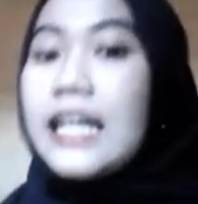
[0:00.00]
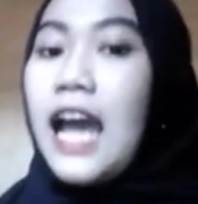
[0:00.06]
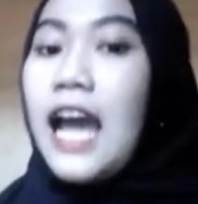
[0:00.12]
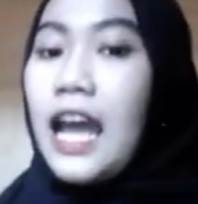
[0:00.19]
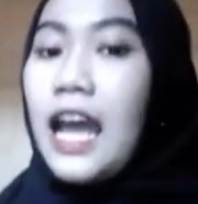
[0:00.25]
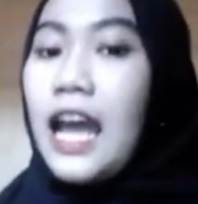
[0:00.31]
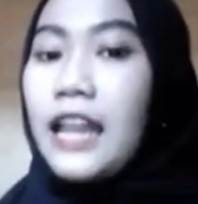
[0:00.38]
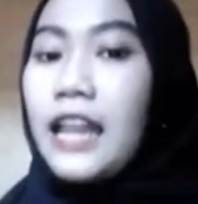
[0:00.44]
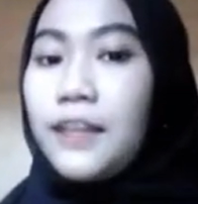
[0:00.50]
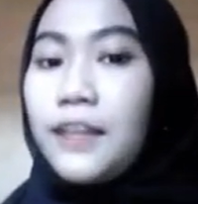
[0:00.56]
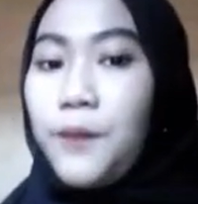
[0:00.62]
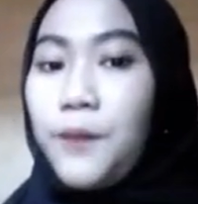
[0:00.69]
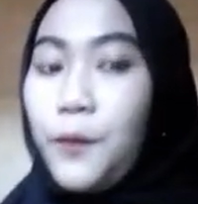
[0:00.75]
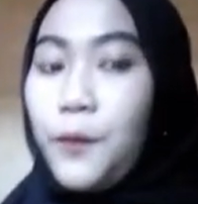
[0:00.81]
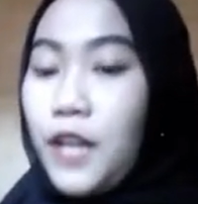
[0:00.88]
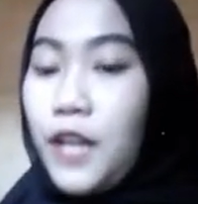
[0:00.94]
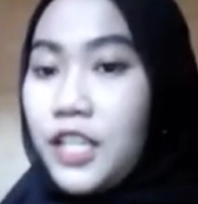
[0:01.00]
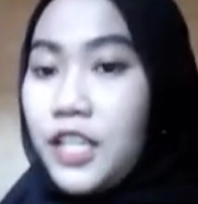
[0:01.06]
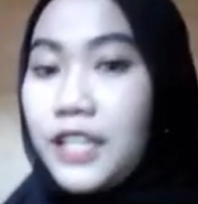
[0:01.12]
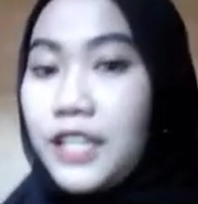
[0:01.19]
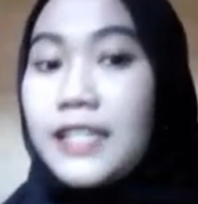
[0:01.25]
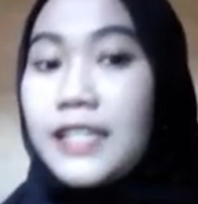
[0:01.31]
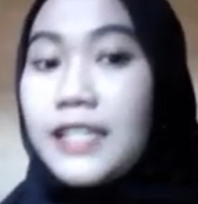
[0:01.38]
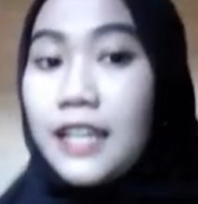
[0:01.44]
in the population
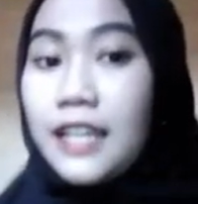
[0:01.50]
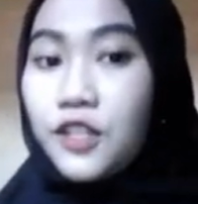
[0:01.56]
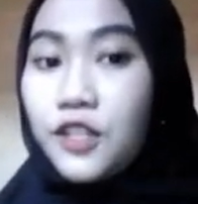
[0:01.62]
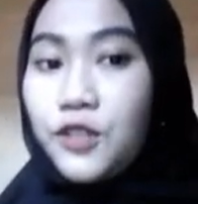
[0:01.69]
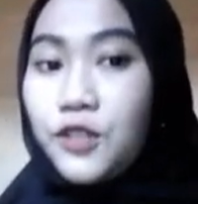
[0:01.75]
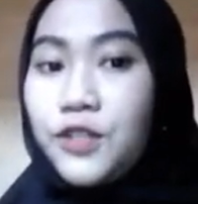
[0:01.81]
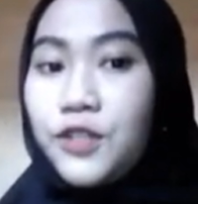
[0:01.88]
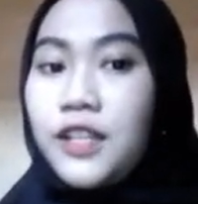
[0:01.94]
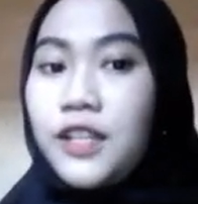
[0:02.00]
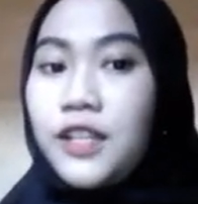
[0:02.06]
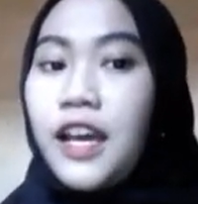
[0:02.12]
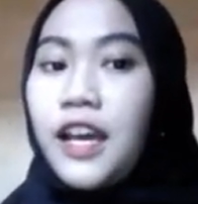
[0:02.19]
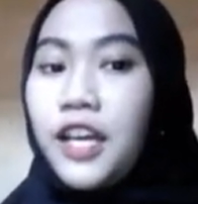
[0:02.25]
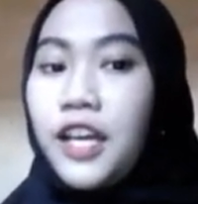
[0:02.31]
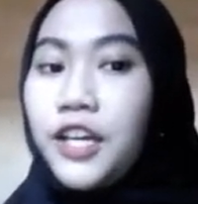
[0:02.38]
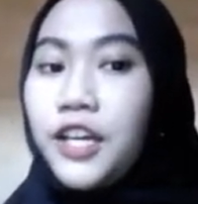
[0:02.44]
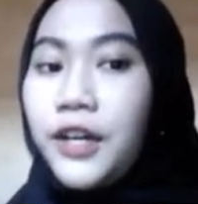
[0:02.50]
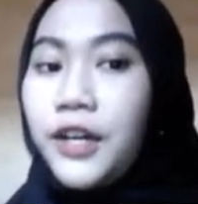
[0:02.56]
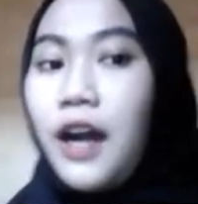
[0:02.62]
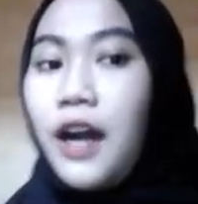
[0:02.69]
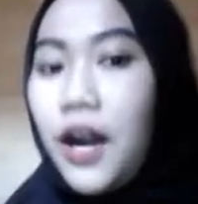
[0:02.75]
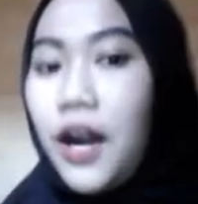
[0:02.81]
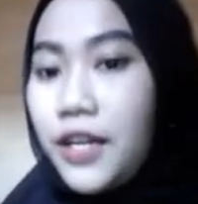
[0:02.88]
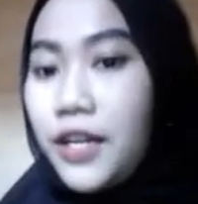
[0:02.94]
census. Here are
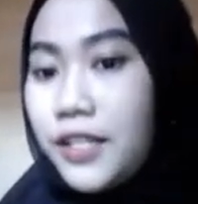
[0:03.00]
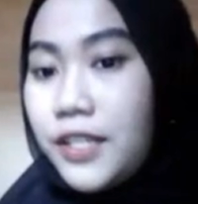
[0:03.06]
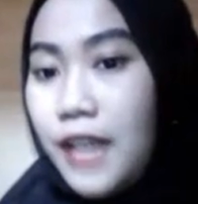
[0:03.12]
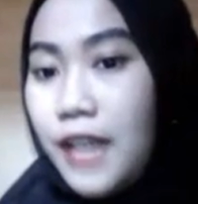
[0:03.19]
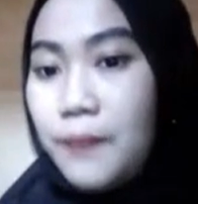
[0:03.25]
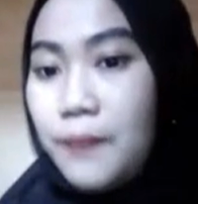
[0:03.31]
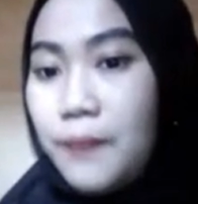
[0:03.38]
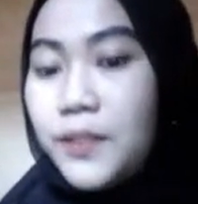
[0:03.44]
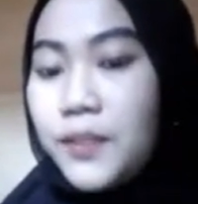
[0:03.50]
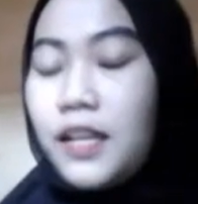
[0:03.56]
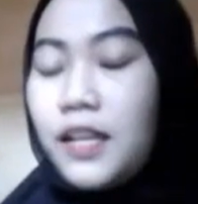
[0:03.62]
the steps.